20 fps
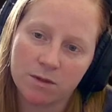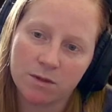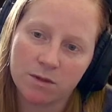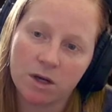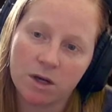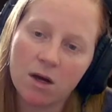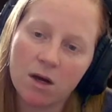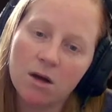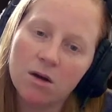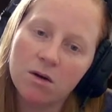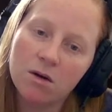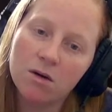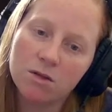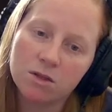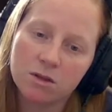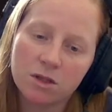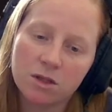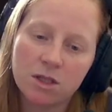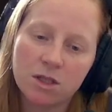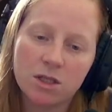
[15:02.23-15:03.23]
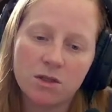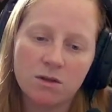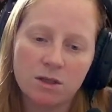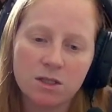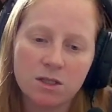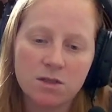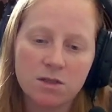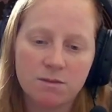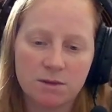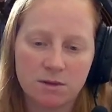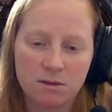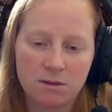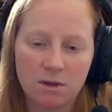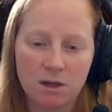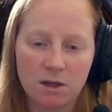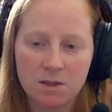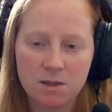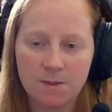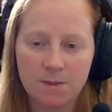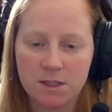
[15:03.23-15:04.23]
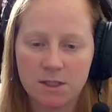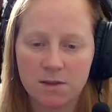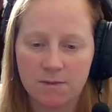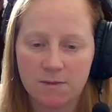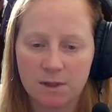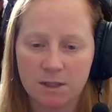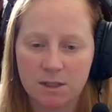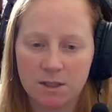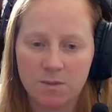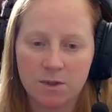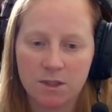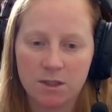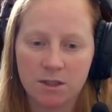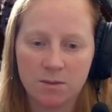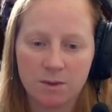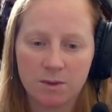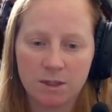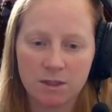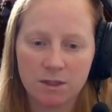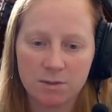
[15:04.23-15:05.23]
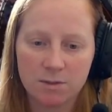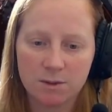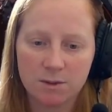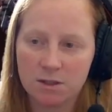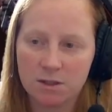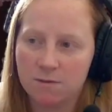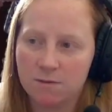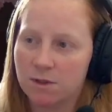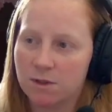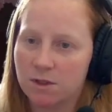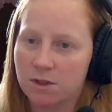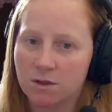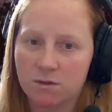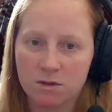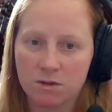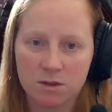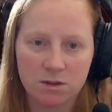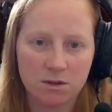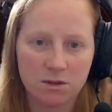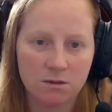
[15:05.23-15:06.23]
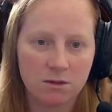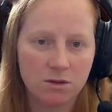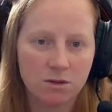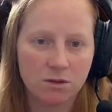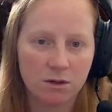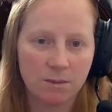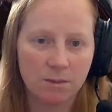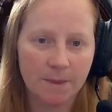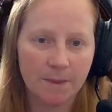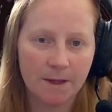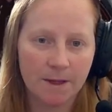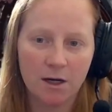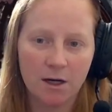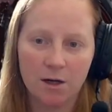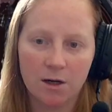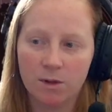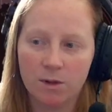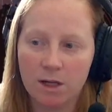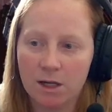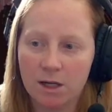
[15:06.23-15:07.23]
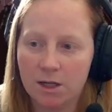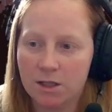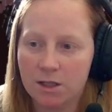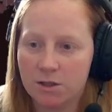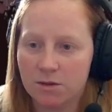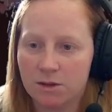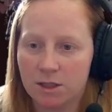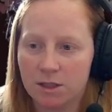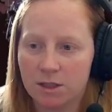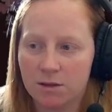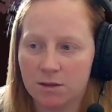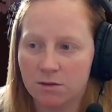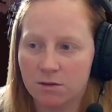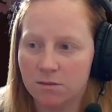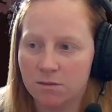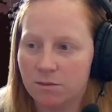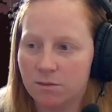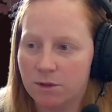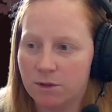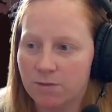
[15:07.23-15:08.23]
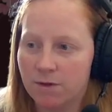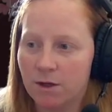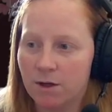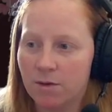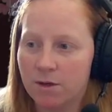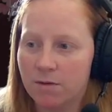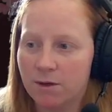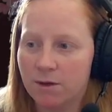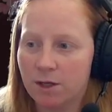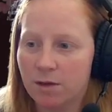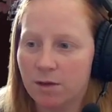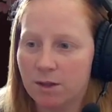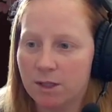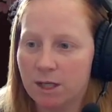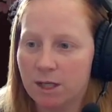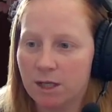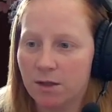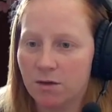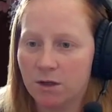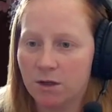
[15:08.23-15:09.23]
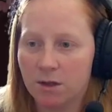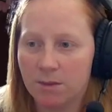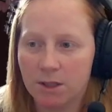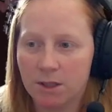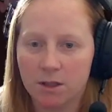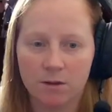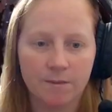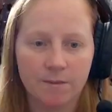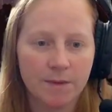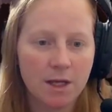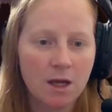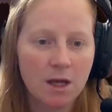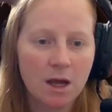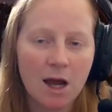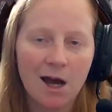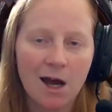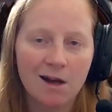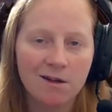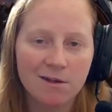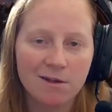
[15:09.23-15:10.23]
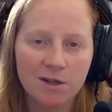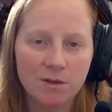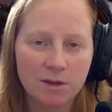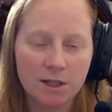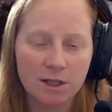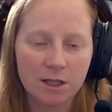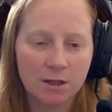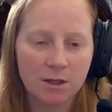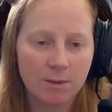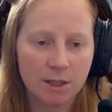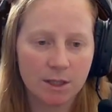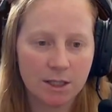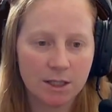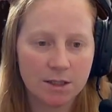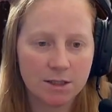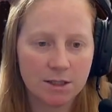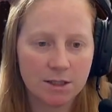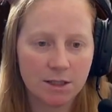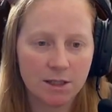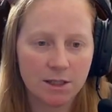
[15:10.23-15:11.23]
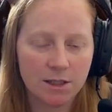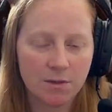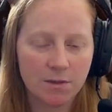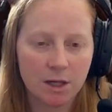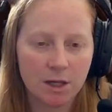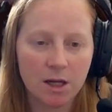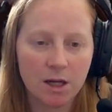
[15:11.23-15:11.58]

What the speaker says: Oh, so like you could specify somebody to be a specific user. Cool. All right, we're not going to do that though. But if y'all want a video on that, you let me know. I don't think really anybody does that anyway.